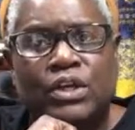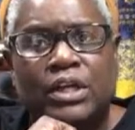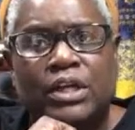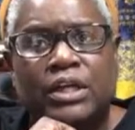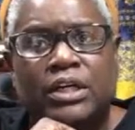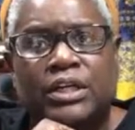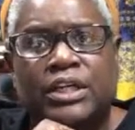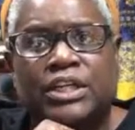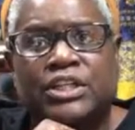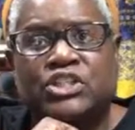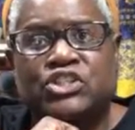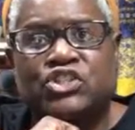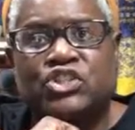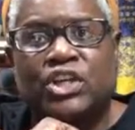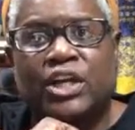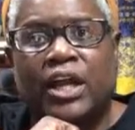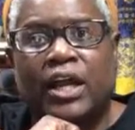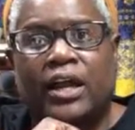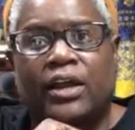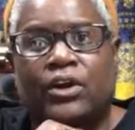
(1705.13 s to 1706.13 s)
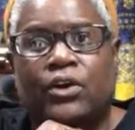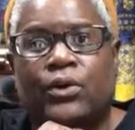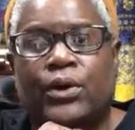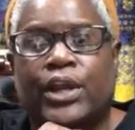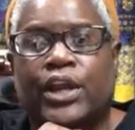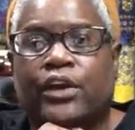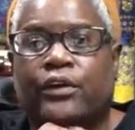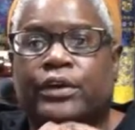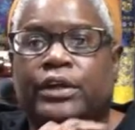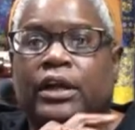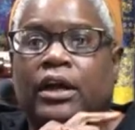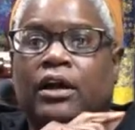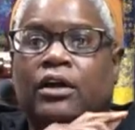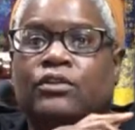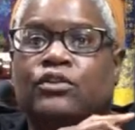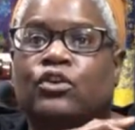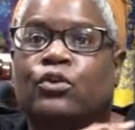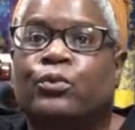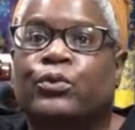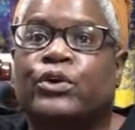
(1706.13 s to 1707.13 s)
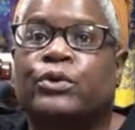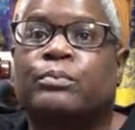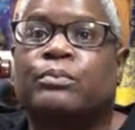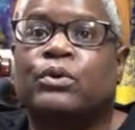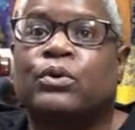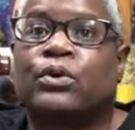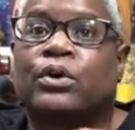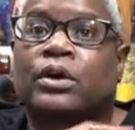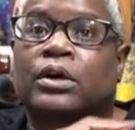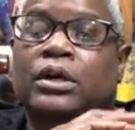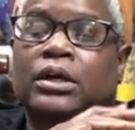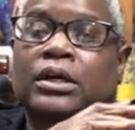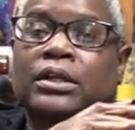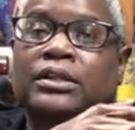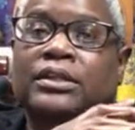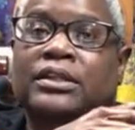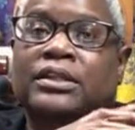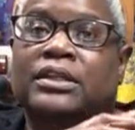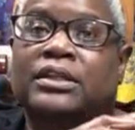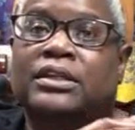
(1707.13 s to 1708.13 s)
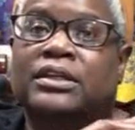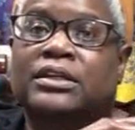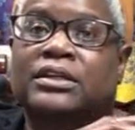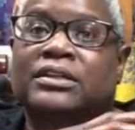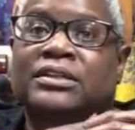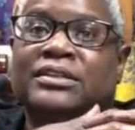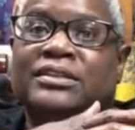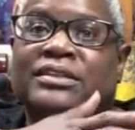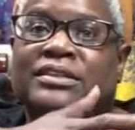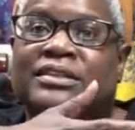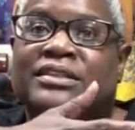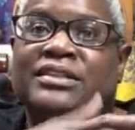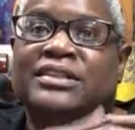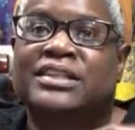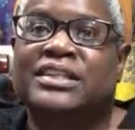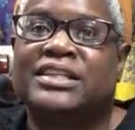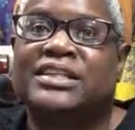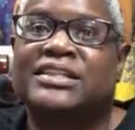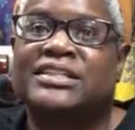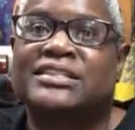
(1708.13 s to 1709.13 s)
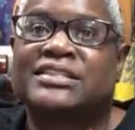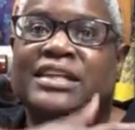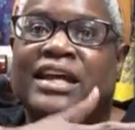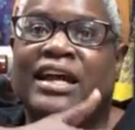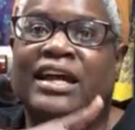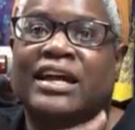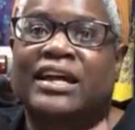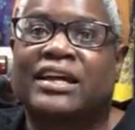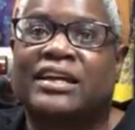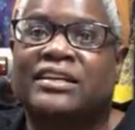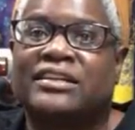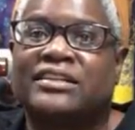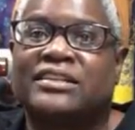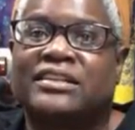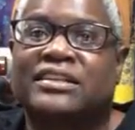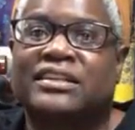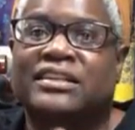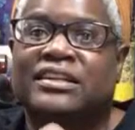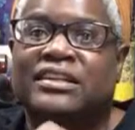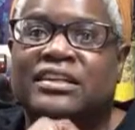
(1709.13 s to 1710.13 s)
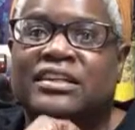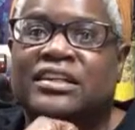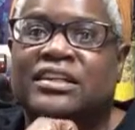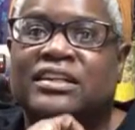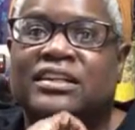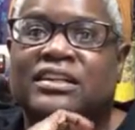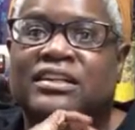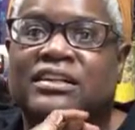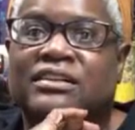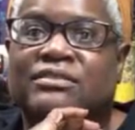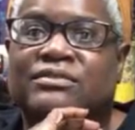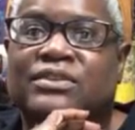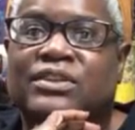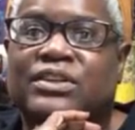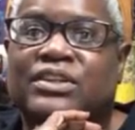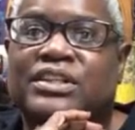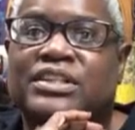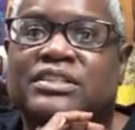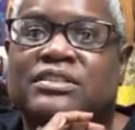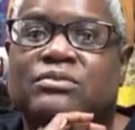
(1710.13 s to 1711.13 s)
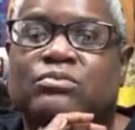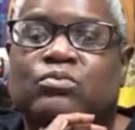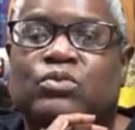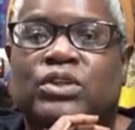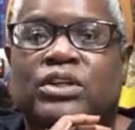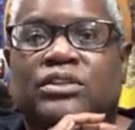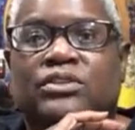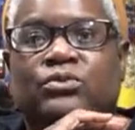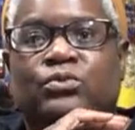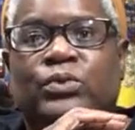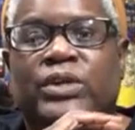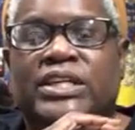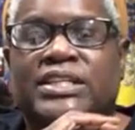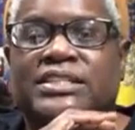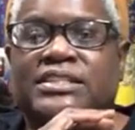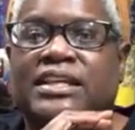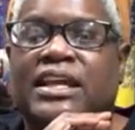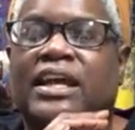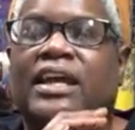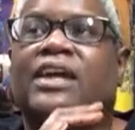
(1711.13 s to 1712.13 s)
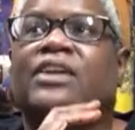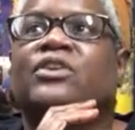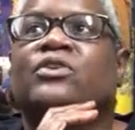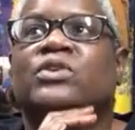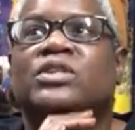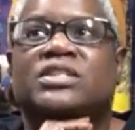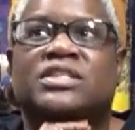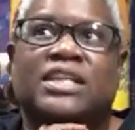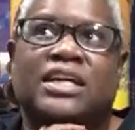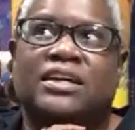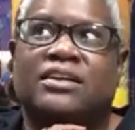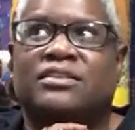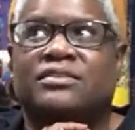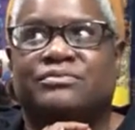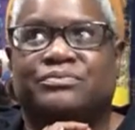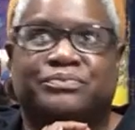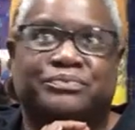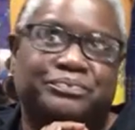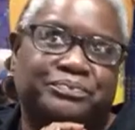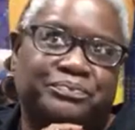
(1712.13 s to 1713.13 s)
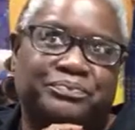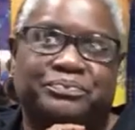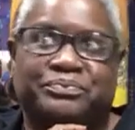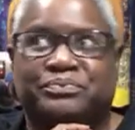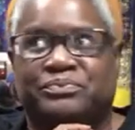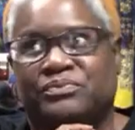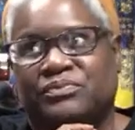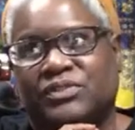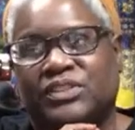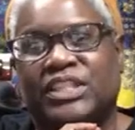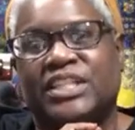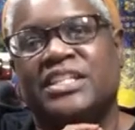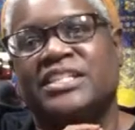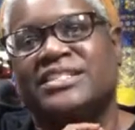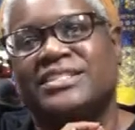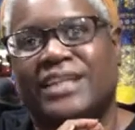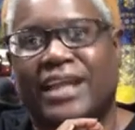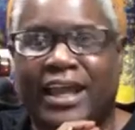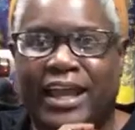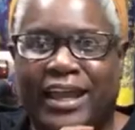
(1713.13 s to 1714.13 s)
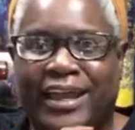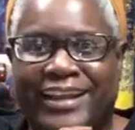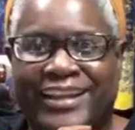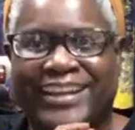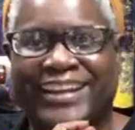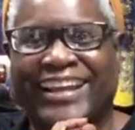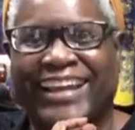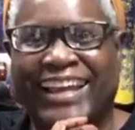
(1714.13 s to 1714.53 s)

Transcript: uh, in the Chicago area, although we're more on the east side of, uh, it's, well, the west side, north side, east side